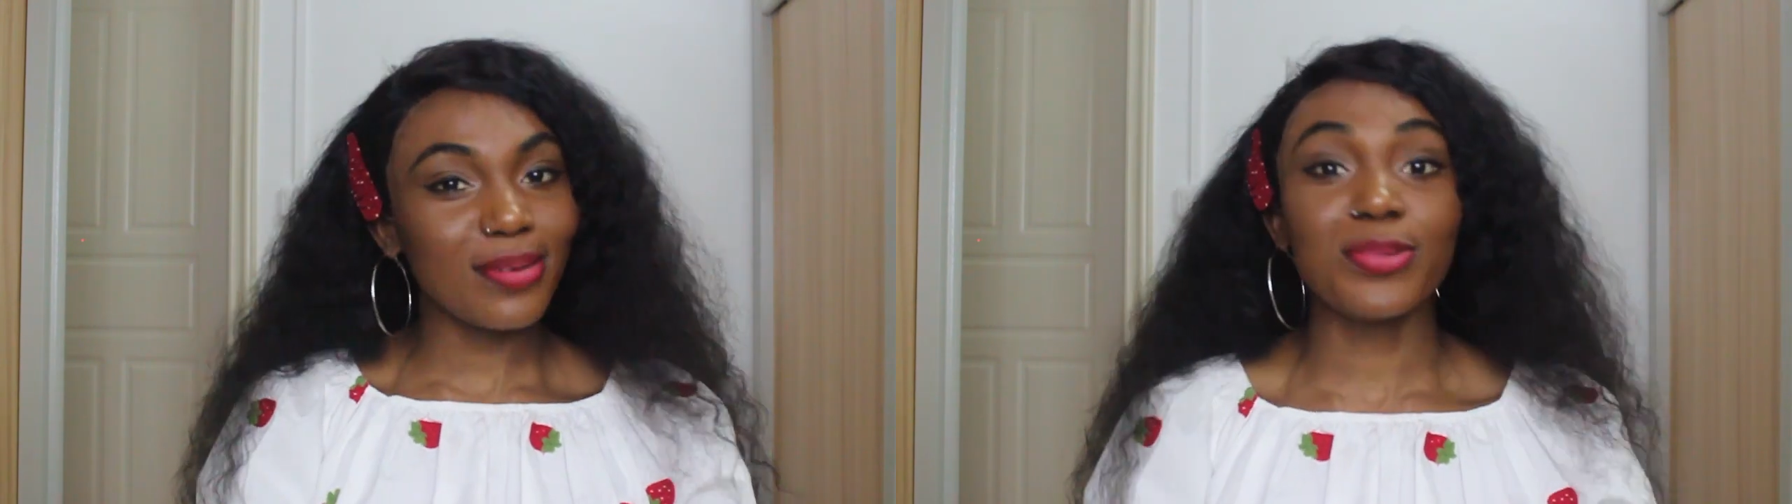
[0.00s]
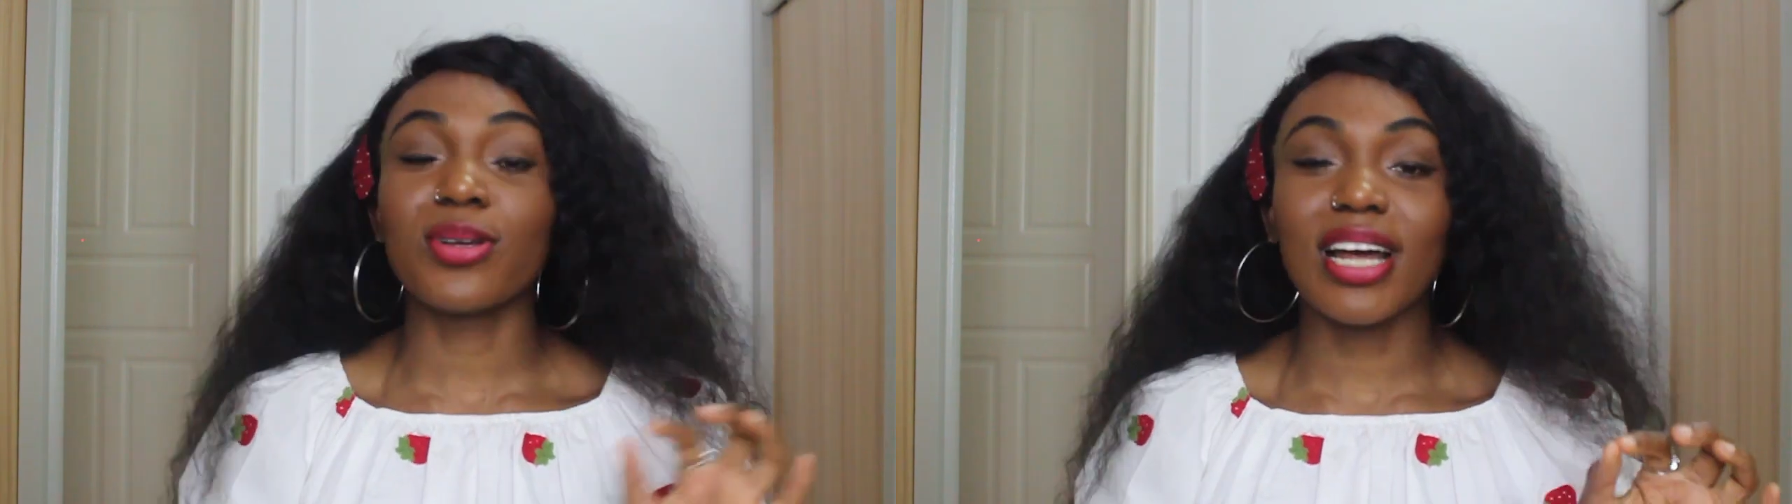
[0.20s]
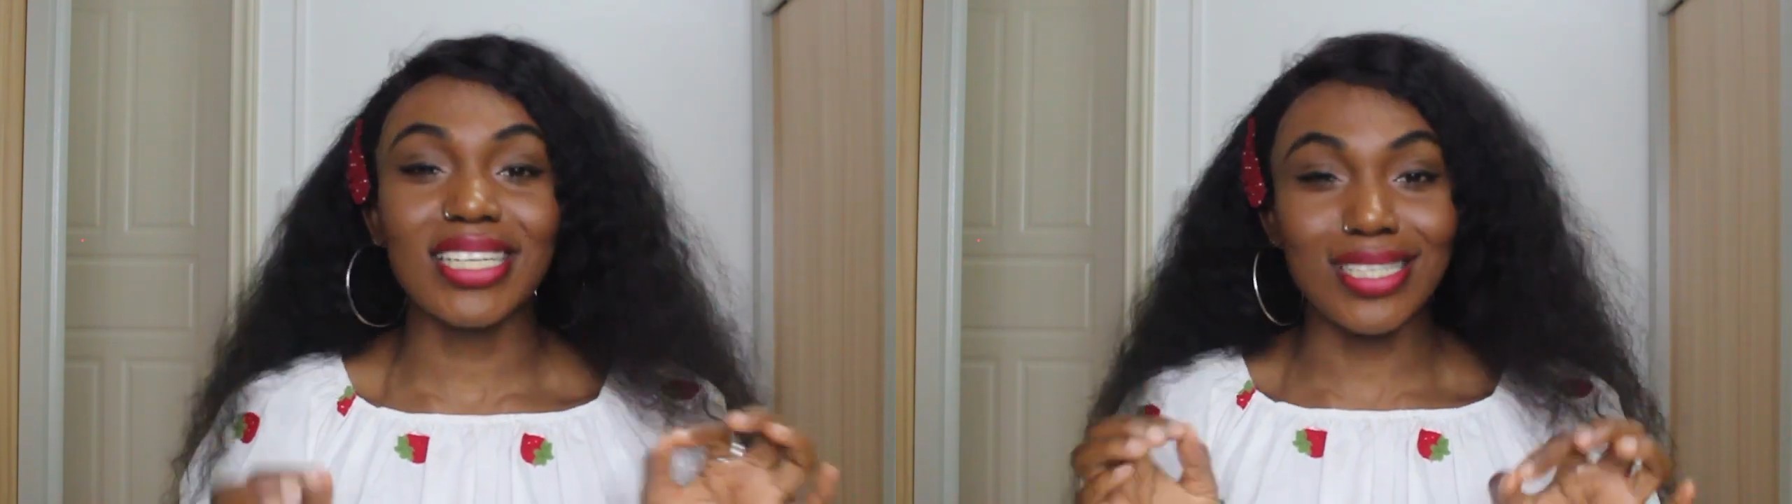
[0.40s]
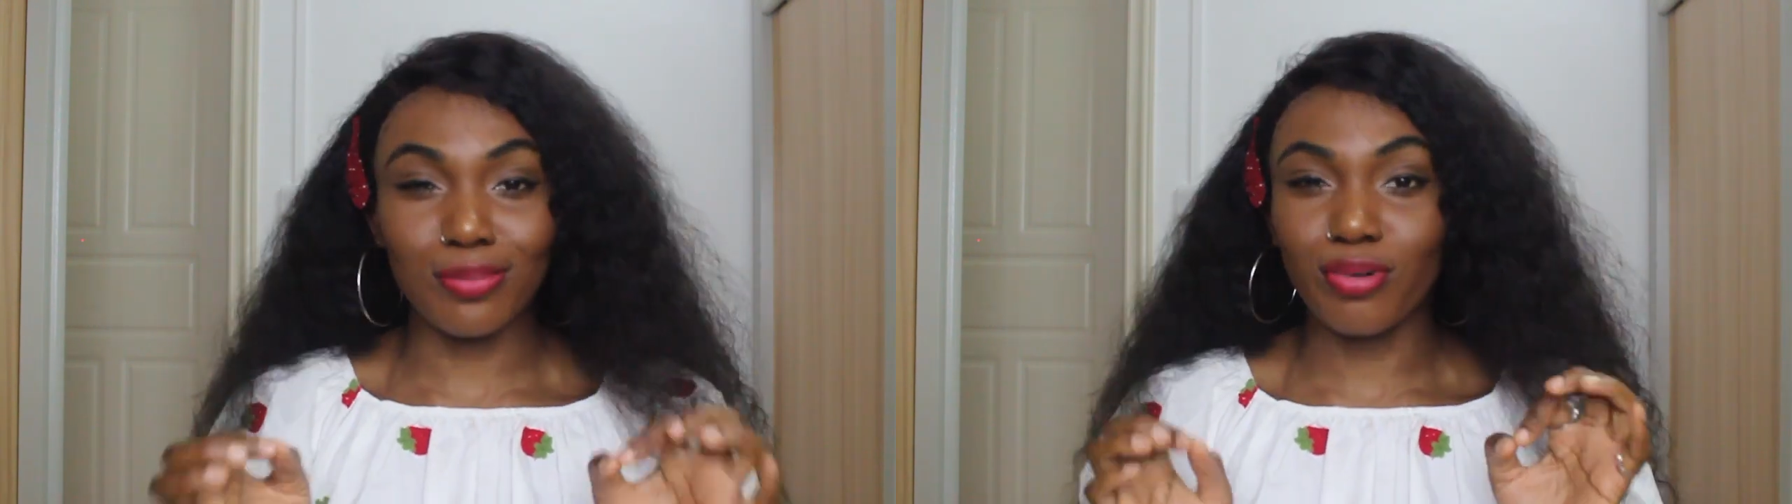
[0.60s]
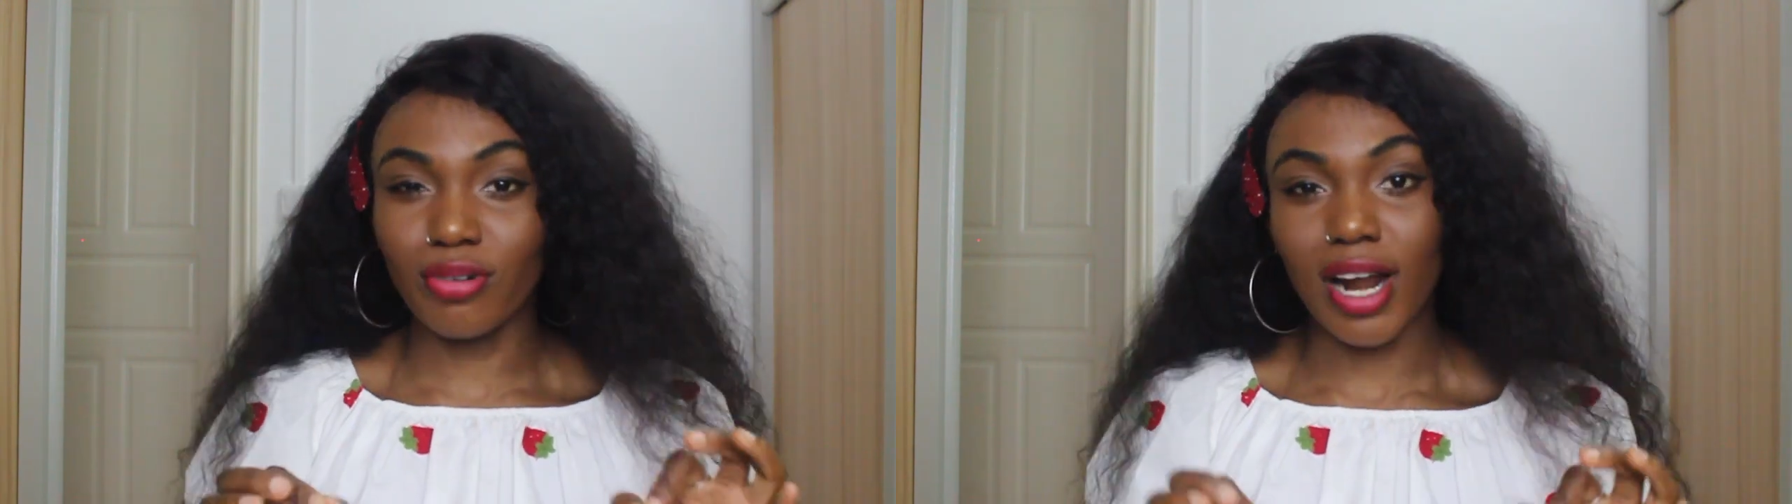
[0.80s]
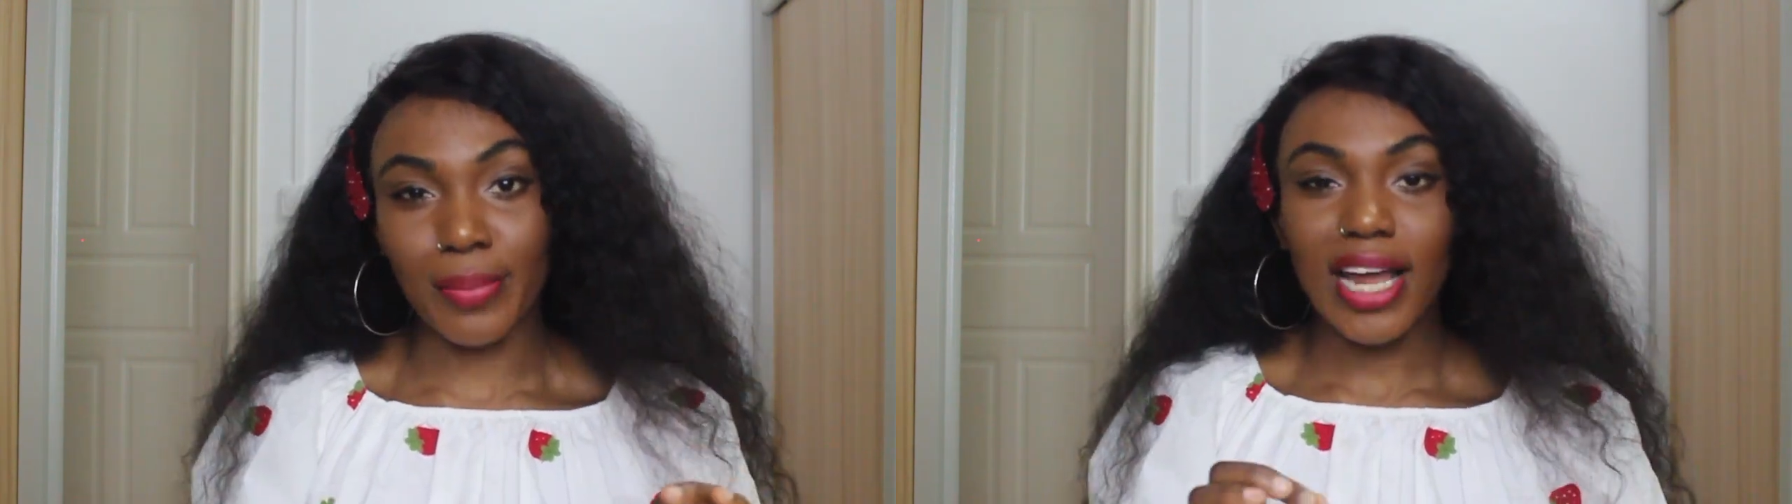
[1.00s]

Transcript: Busola Deborah.